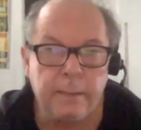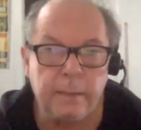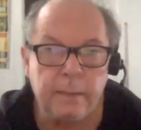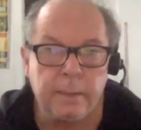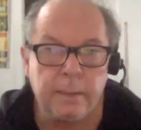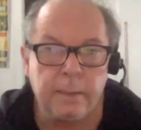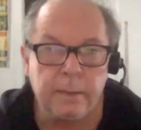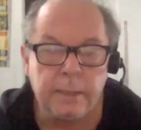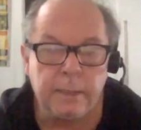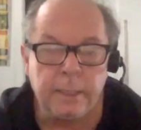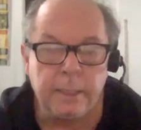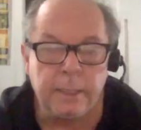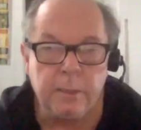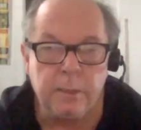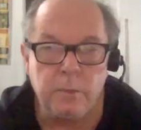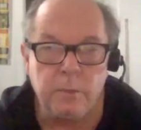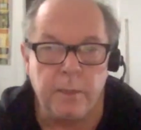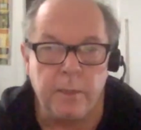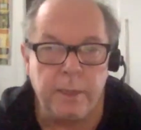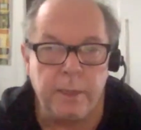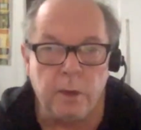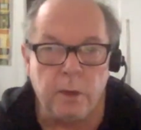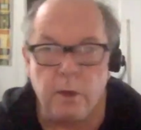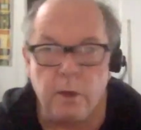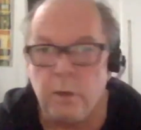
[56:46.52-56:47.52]
Take
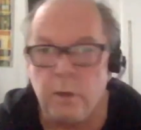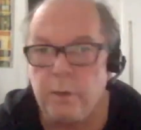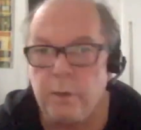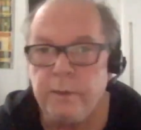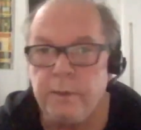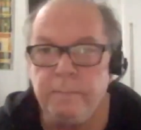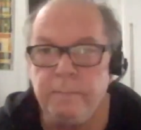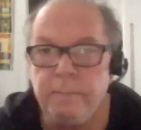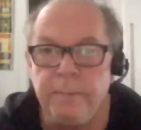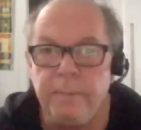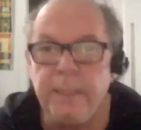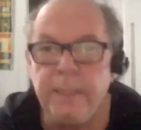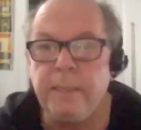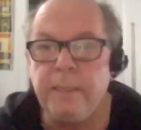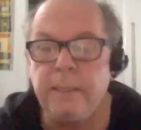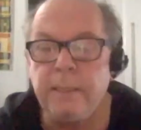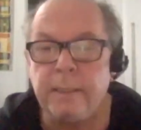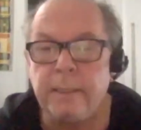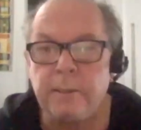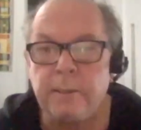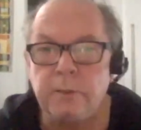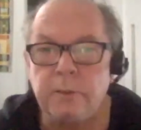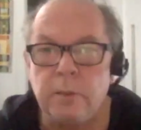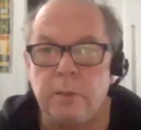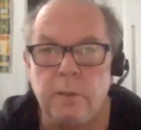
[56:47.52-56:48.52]
away all the
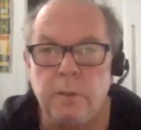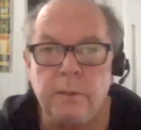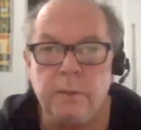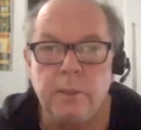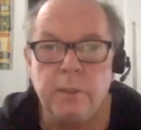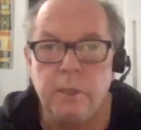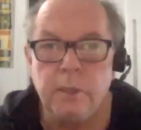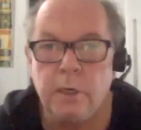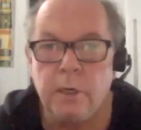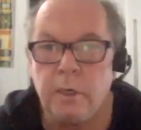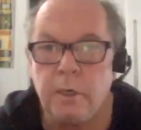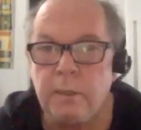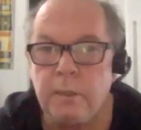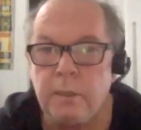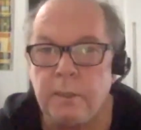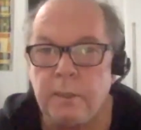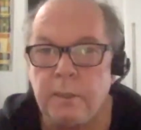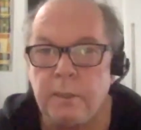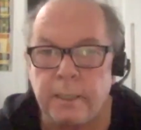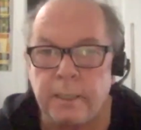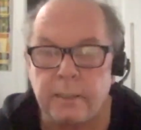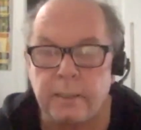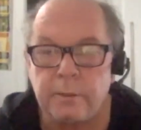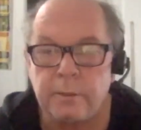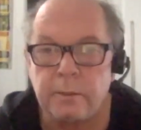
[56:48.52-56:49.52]
meanings, all the
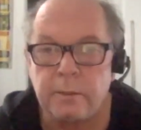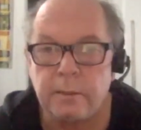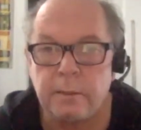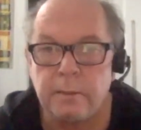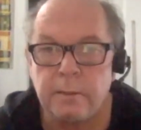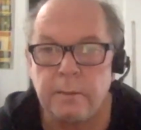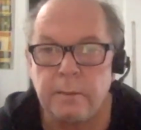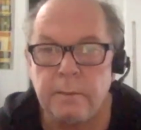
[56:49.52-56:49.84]
context.